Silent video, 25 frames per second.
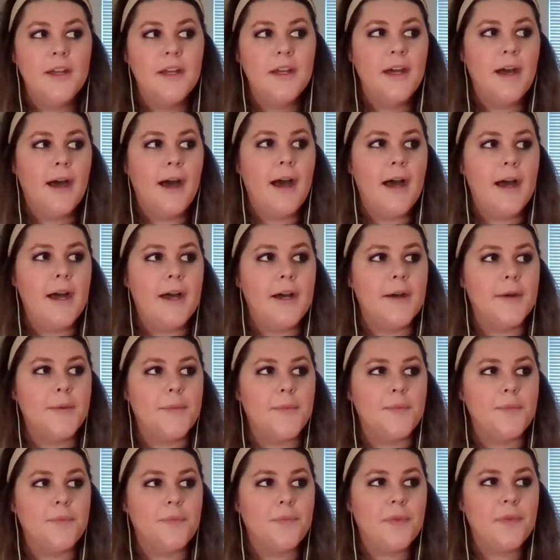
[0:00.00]

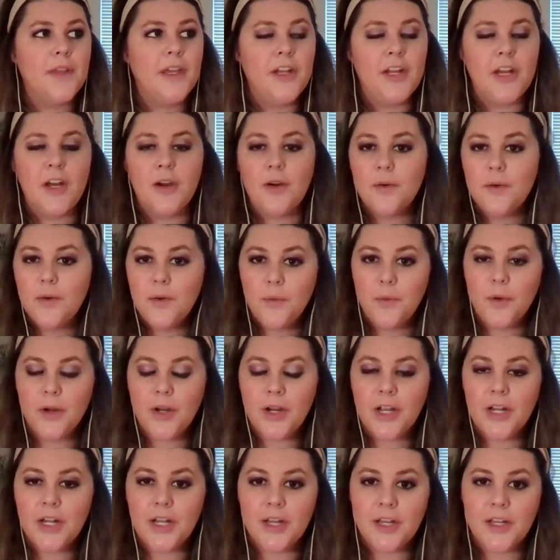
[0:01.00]
you know, we're
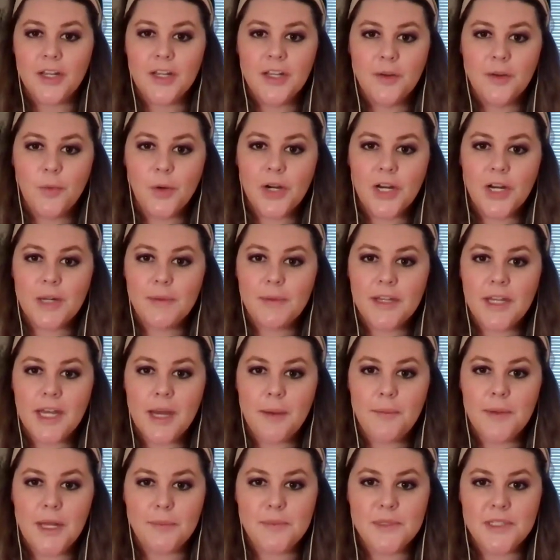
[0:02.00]
going to be
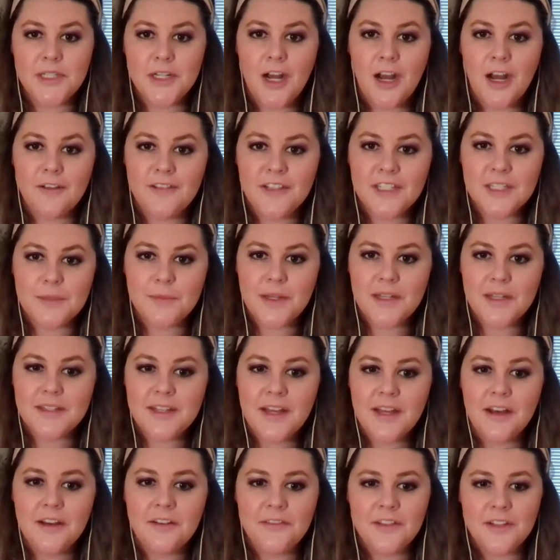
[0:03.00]
coming up to your office,
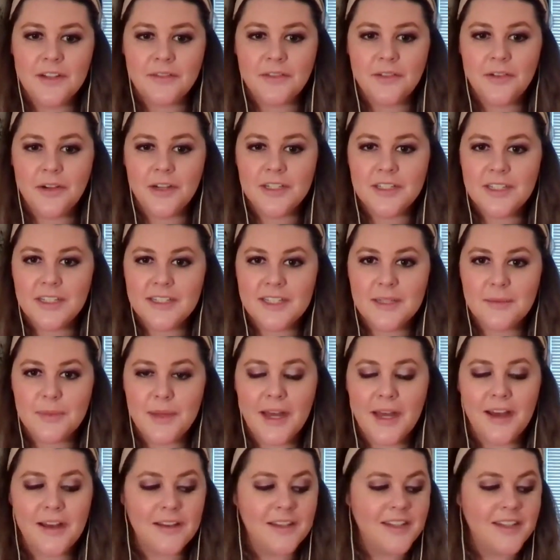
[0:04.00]
myself. And of course,
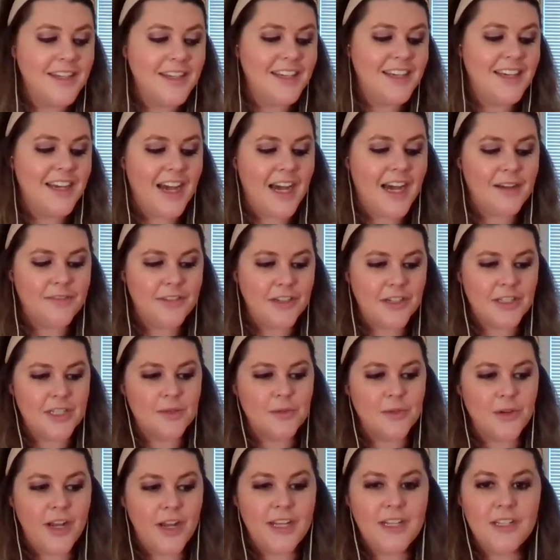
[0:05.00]
Isabel, for
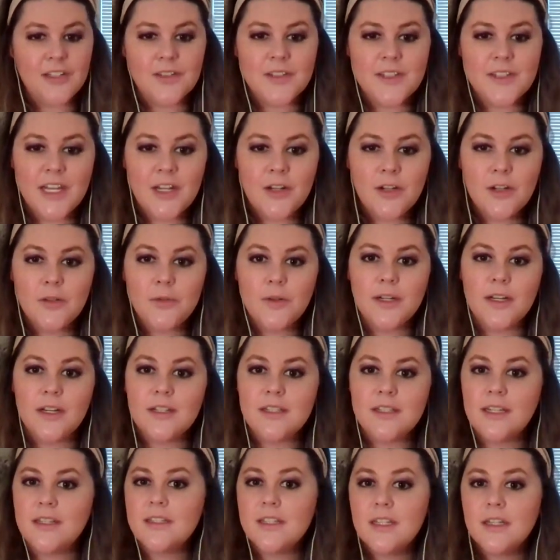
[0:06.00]
some craniosacral work, because
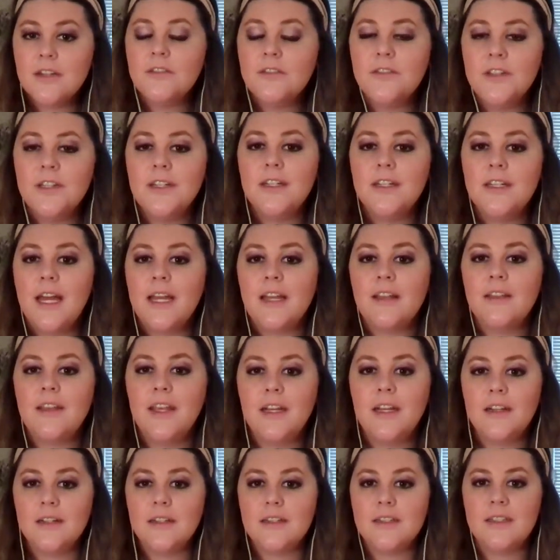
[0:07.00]
I still feel like
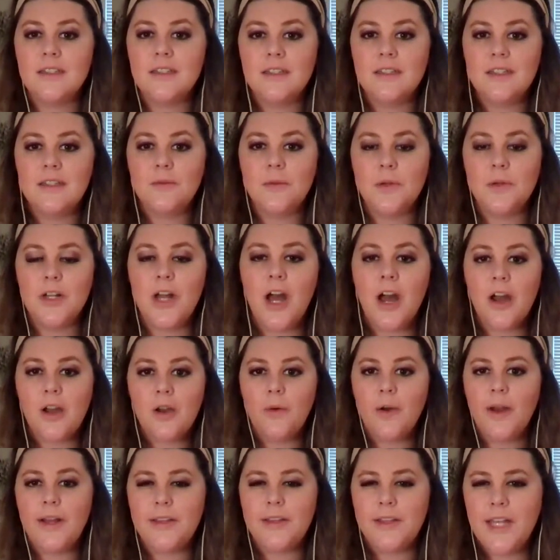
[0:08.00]
we're not
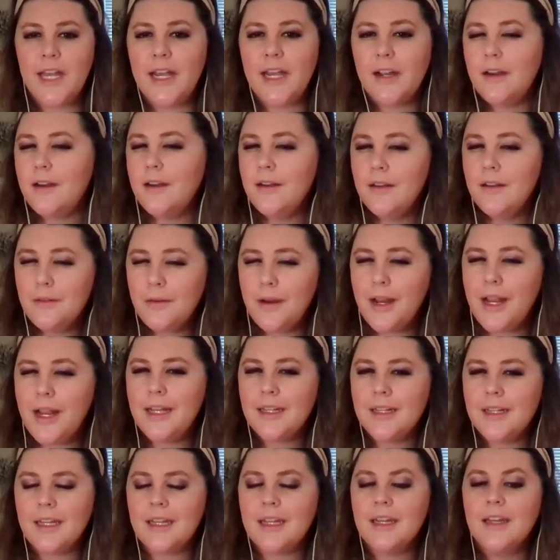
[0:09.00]
quite there, right?
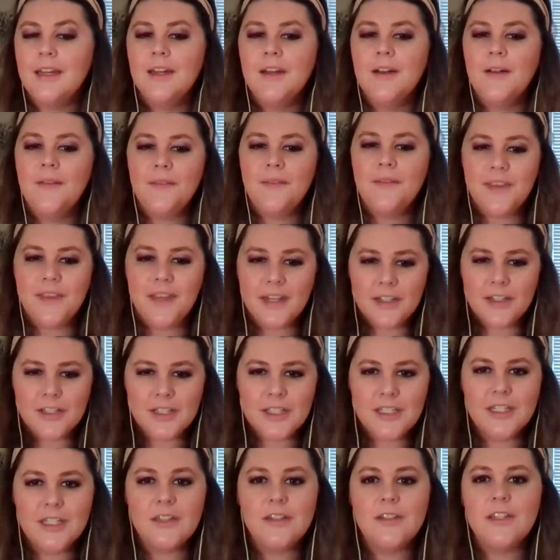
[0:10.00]
Like there's
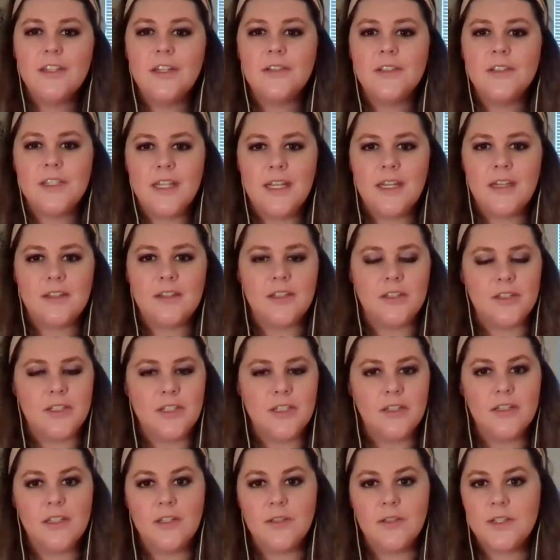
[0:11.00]
still those things, there's
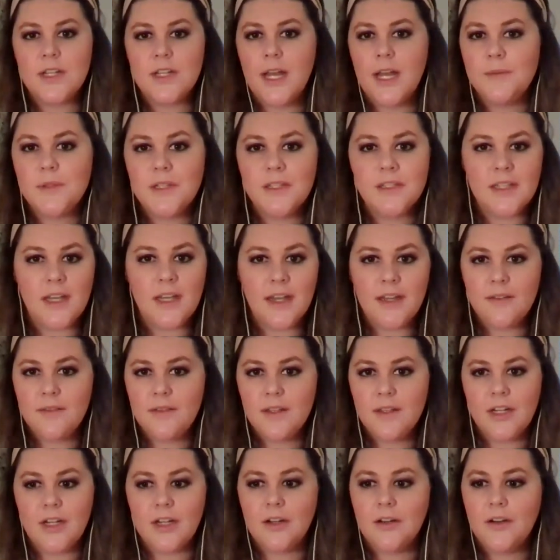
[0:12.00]
still those times. Cause I
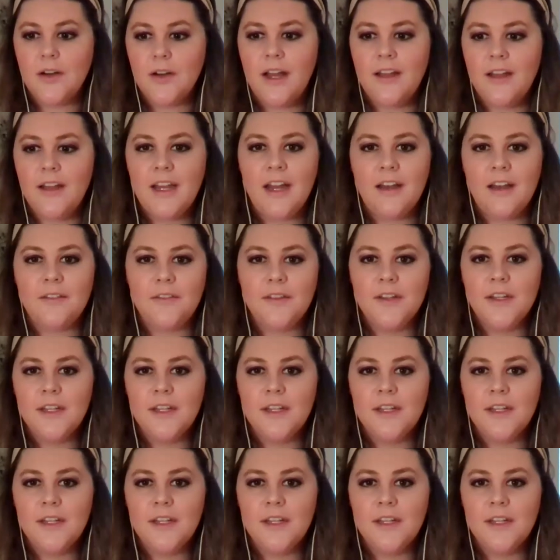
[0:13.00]
have,